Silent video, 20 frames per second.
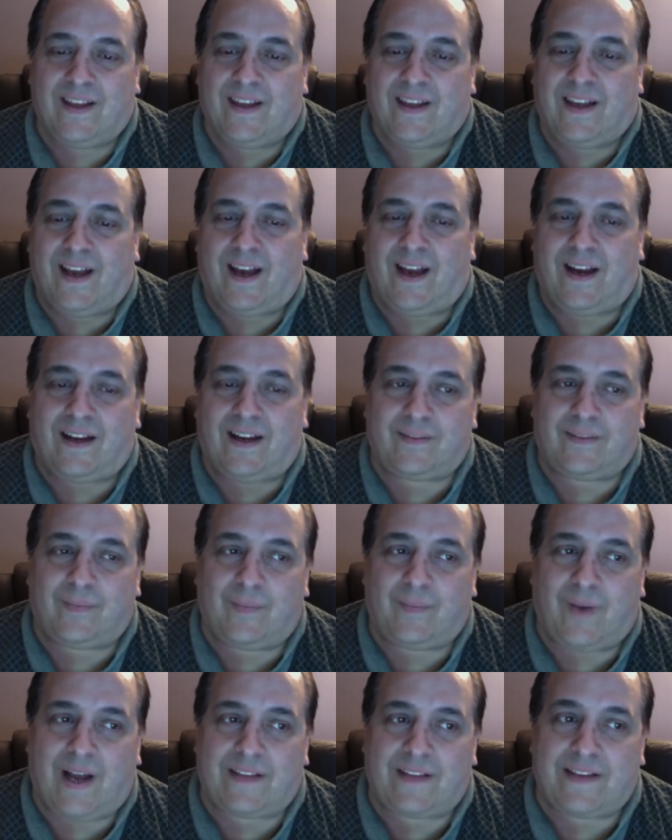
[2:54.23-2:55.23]

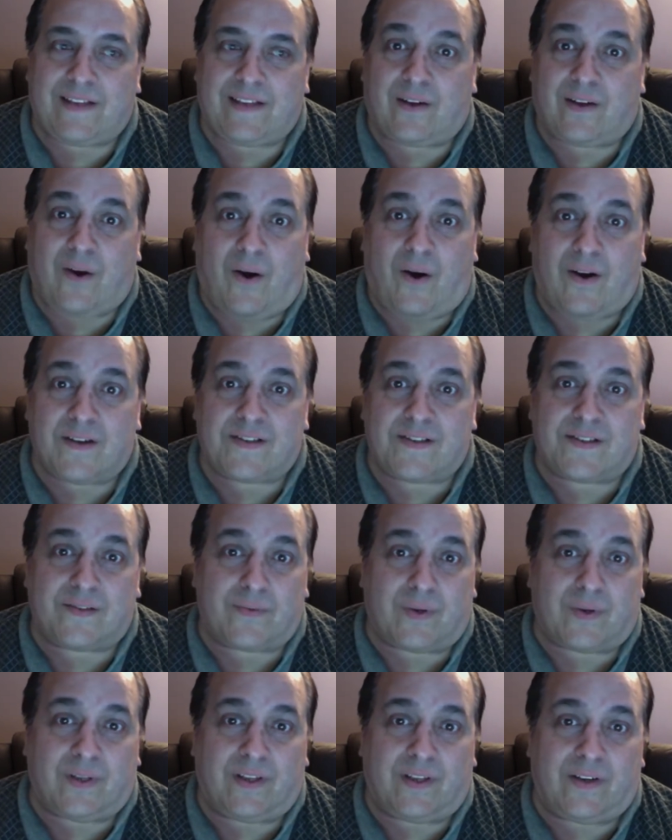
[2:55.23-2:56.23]
I think the course is
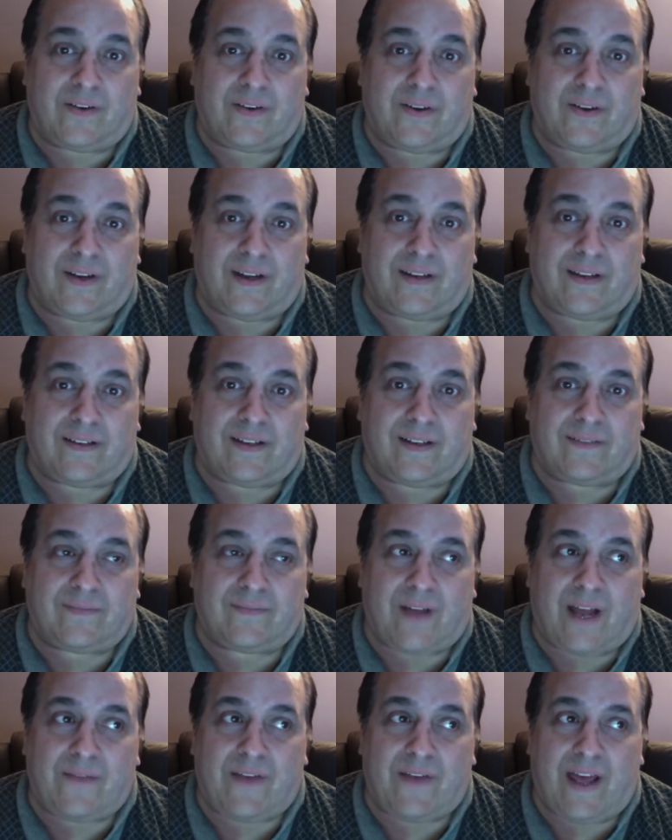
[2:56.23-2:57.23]
really good.
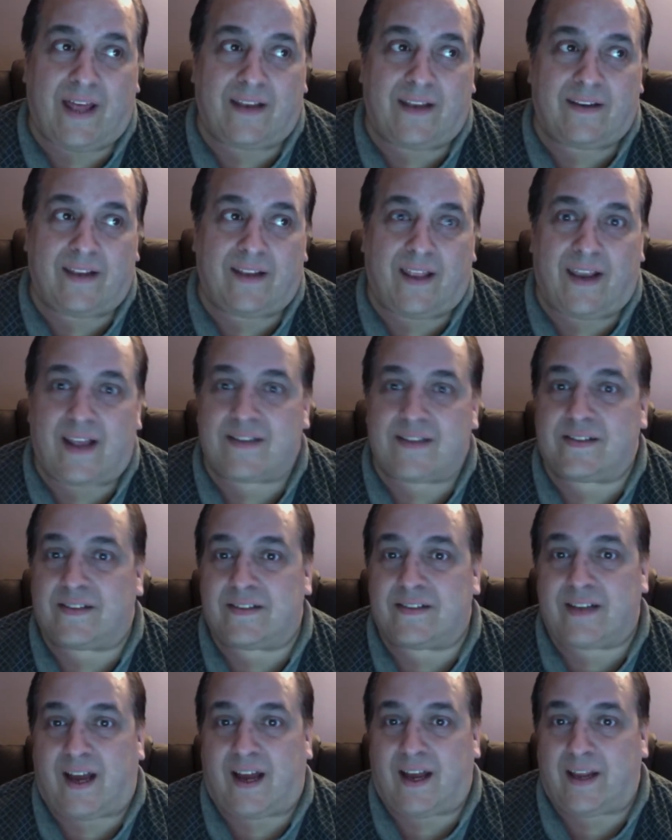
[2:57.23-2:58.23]
I've had an
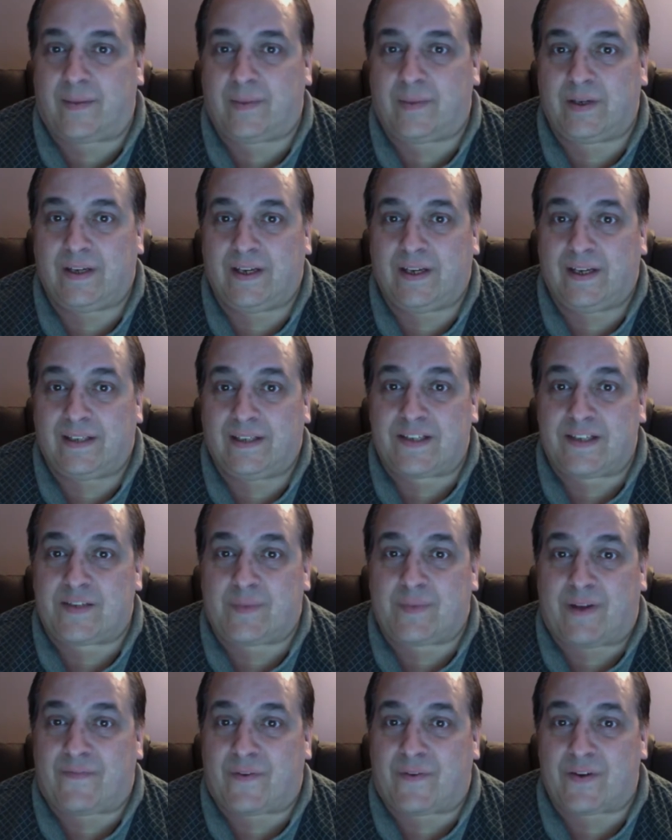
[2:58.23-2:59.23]
excellent time. This is
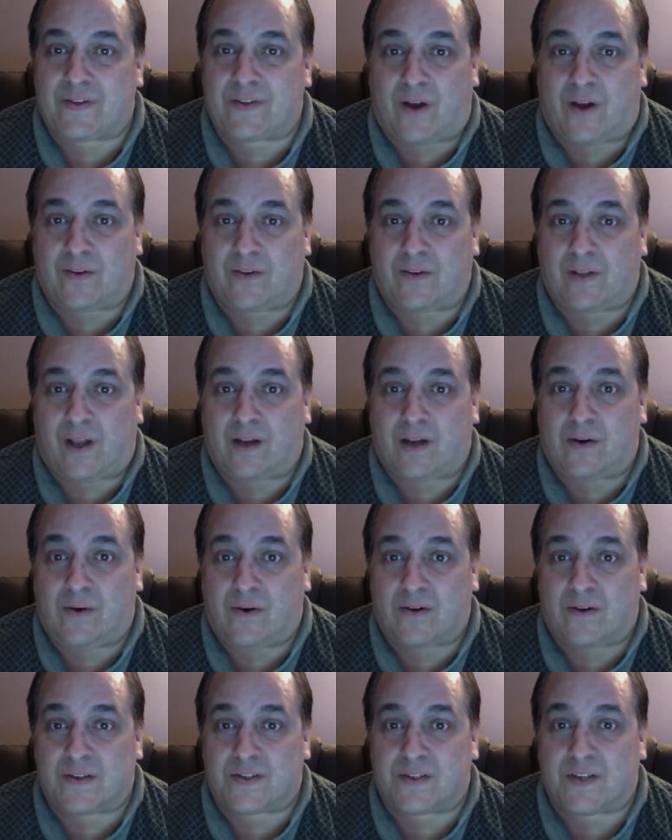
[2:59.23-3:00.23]
my first online
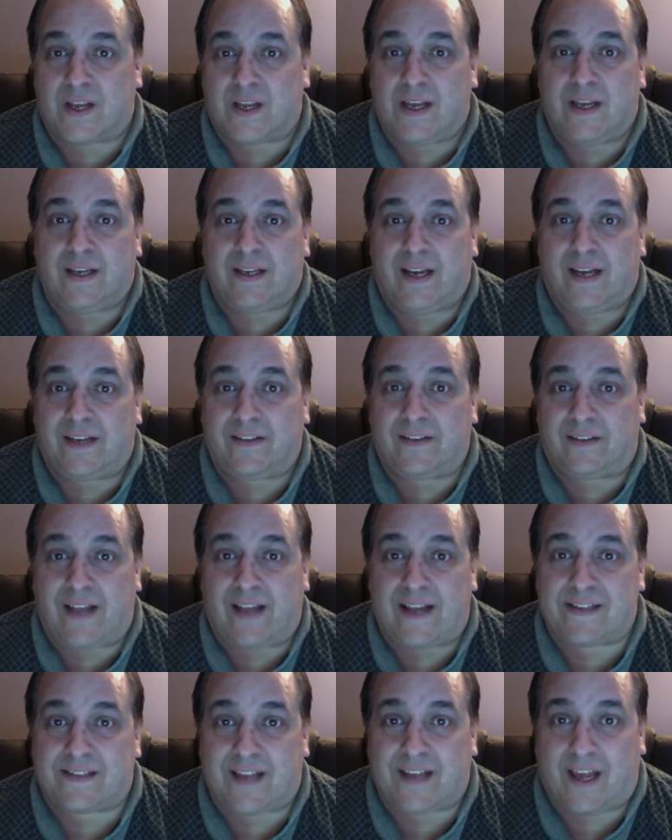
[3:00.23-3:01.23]
course, and the
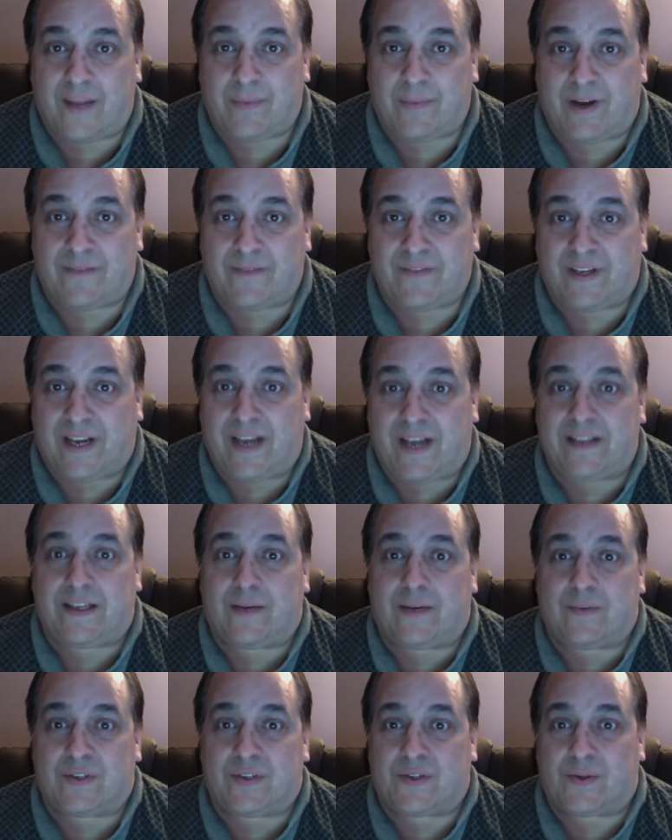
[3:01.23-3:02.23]
last time I've done
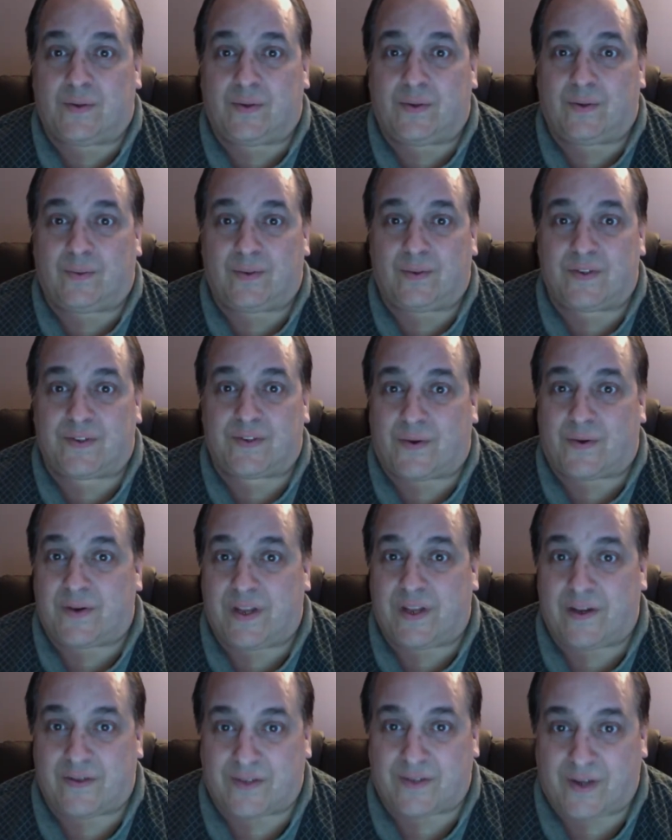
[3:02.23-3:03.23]
anything with school was 30
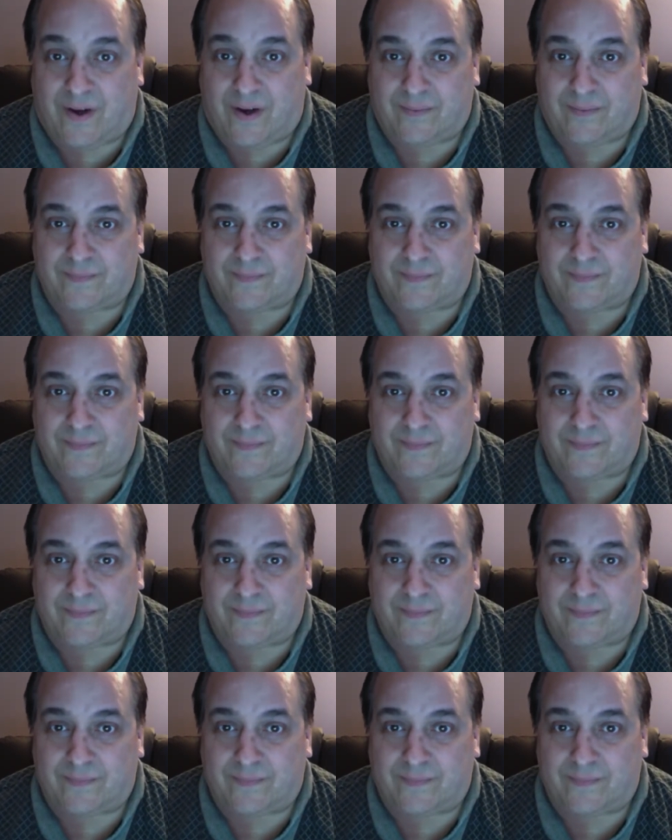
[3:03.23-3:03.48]
years ago,